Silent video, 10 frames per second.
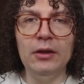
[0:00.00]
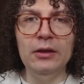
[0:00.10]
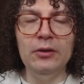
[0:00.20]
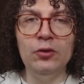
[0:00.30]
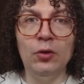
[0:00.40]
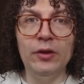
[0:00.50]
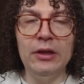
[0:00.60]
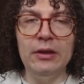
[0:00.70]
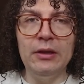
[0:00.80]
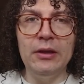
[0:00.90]
so
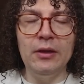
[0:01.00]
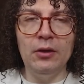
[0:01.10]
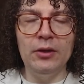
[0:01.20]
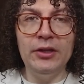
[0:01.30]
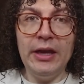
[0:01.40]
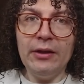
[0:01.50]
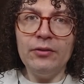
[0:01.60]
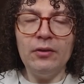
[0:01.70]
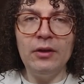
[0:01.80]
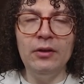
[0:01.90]
the yes,
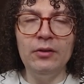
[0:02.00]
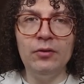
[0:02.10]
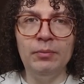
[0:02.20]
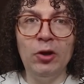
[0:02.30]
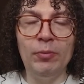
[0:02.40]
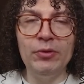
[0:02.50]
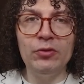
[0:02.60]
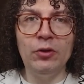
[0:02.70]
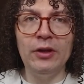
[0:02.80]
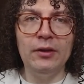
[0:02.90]
it is becoming so
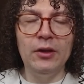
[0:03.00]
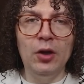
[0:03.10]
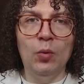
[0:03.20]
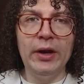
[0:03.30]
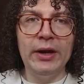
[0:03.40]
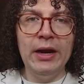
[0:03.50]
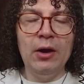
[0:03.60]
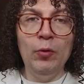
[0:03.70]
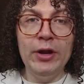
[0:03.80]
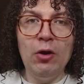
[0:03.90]
that
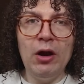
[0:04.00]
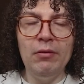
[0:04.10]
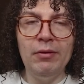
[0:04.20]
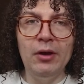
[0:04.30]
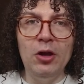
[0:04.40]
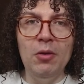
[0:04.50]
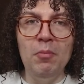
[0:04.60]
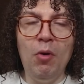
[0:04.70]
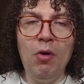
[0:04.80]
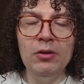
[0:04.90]
we now have
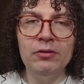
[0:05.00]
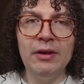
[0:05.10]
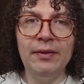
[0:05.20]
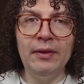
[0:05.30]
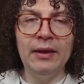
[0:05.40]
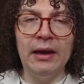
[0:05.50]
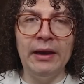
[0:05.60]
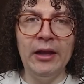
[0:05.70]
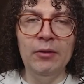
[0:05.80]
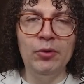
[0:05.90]
models that can
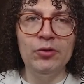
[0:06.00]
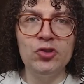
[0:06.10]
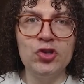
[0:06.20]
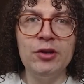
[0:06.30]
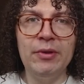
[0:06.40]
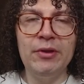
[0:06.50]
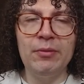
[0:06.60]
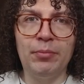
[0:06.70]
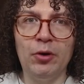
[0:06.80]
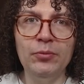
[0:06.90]
help us generate better
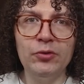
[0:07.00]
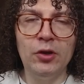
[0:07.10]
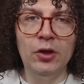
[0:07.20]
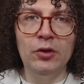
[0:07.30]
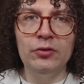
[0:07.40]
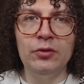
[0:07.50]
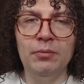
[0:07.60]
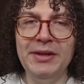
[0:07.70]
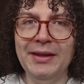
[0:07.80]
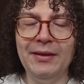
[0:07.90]
prompts. So
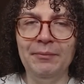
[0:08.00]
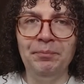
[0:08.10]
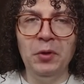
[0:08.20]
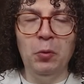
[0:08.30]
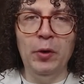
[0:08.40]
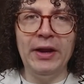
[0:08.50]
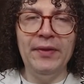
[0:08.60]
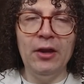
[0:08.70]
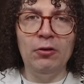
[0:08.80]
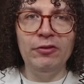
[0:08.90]
meaning we can think
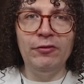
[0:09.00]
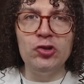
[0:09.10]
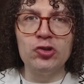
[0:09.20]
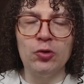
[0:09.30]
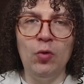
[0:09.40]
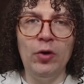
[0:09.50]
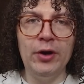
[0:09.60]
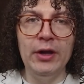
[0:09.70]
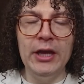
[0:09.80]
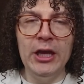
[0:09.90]
of a feature where
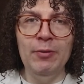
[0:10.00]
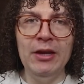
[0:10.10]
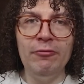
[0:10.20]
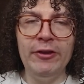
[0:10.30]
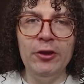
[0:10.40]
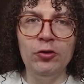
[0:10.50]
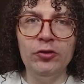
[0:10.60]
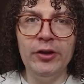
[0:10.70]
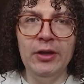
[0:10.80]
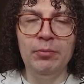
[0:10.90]
even if the user
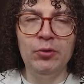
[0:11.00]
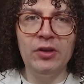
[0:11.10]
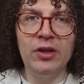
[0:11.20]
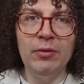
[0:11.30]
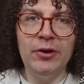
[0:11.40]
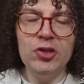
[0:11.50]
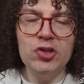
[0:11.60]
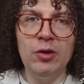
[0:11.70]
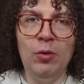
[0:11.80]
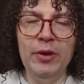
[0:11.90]
inputs gibberish, there
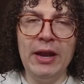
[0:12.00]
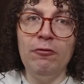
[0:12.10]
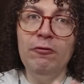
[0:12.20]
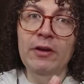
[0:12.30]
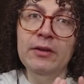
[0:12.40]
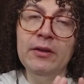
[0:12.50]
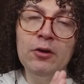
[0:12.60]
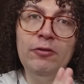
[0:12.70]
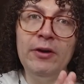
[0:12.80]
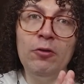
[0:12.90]
will be like a filter of
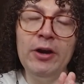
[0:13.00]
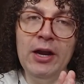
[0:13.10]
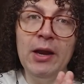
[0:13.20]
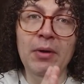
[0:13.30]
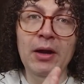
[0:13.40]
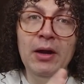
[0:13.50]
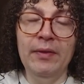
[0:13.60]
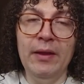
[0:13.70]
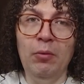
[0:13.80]
another LM that will